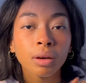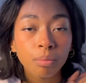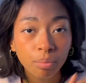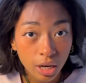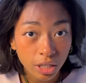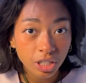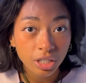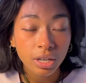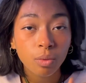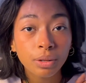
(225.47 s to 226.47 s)
But
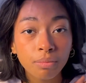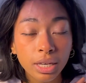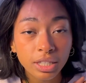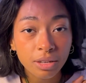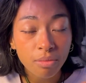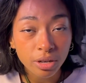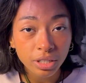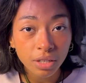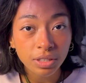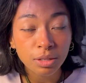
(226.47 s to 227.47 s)
what makes an
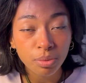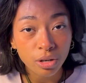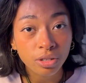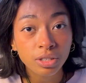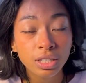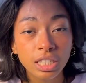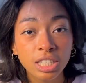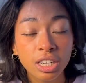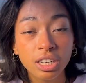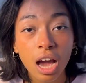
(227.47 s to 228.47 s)
immersive experience is
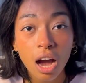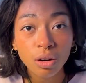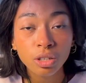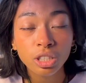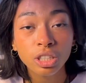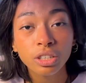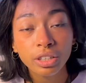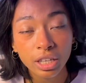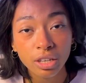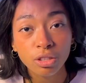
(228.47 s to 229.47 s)
not how good
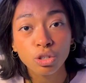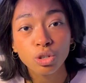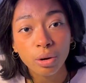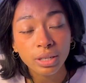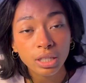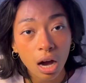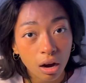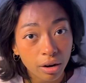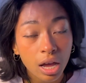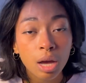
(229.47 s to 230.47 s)
looking the drawings
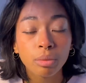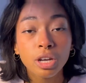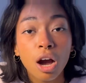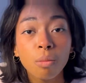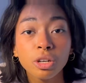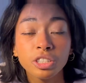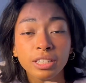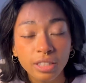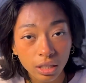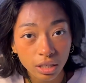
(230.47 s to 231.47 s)
are, but how much
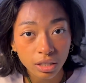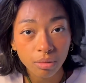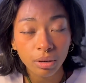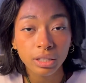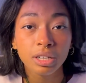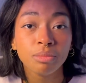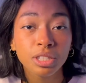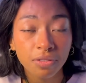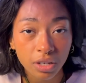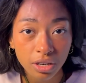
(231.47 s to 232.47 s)
they tell us about the
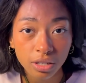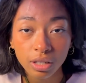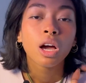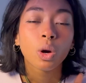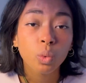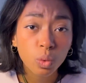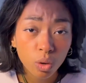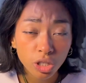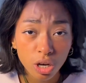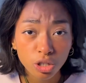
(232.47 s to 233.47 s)
atmosphere. We
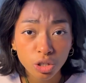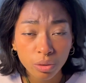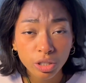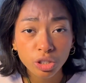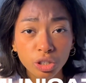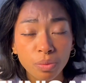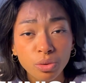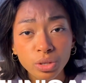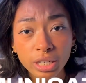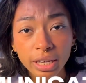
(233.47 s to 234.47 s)
want our drawings to
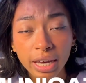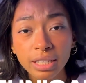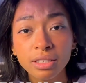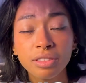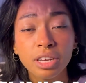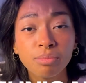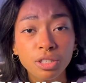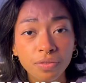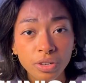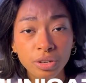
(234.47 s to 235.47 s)
communicate the
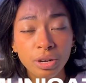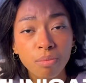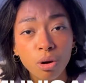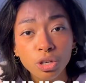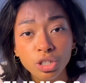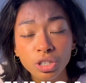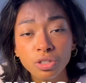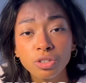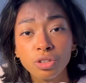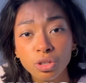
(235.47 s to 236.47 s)
atmosphere and
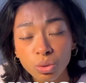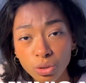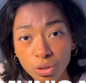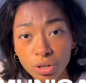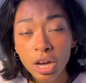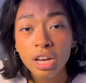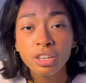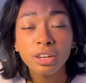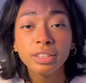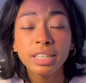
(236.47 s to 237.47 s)
emotion to the user,
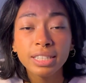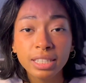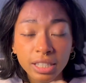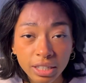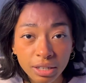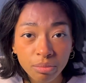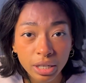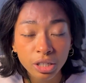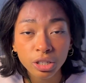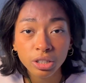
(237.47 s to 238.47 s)
not necessarily
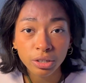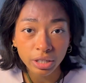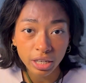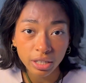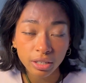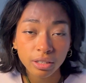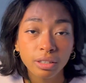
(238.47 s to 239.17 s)
being good looking.